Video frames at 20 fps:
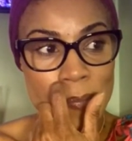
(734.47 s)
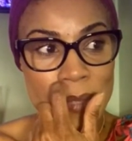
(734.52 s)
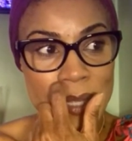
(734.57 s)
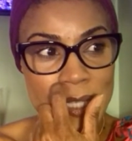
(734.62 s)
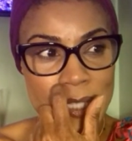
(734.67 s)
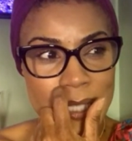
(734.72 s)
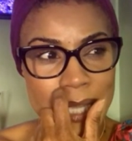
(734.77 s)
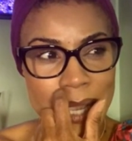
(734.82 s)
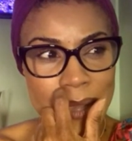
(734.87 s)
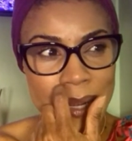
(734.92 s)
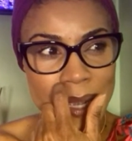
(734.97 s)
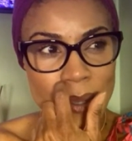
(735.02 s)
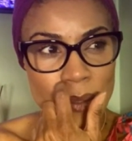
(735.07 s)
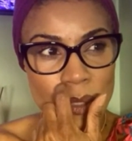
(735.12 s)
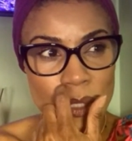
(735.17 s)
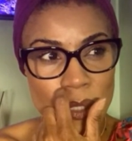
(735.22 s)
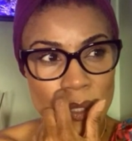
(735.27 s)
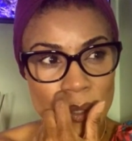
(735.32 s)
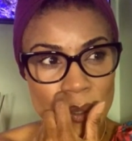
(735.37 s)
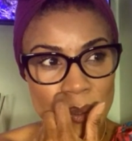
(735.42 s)
shout out
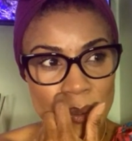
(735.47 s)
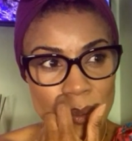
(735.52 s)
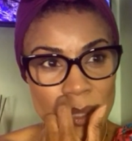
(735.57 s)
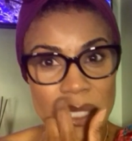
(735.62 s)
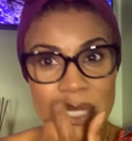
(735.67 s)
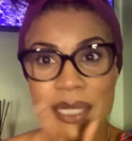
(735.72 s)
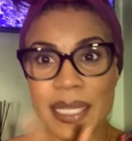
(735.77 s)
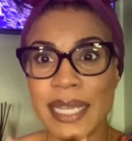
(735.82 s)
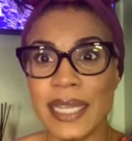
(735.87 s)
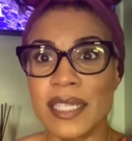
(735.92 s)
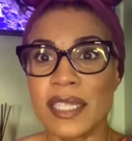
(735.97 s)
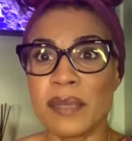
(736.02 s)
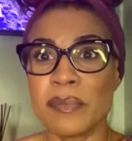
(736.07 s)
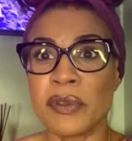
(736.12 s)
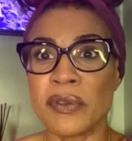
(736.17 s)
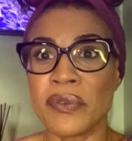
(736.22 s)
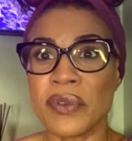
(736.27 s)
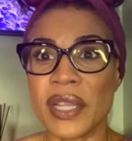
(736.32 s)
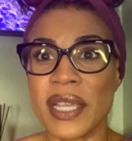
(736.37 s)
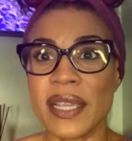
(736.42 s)
to the Santa
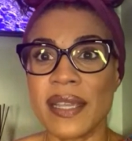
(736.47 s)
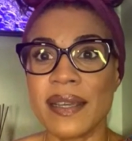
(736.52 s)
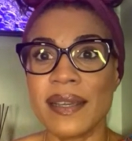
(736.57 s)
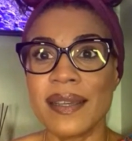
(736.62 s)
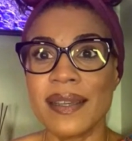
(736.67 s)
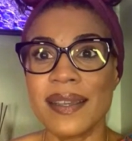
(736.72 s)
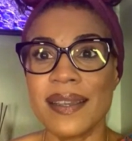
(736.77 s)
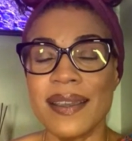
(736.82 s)
Maria.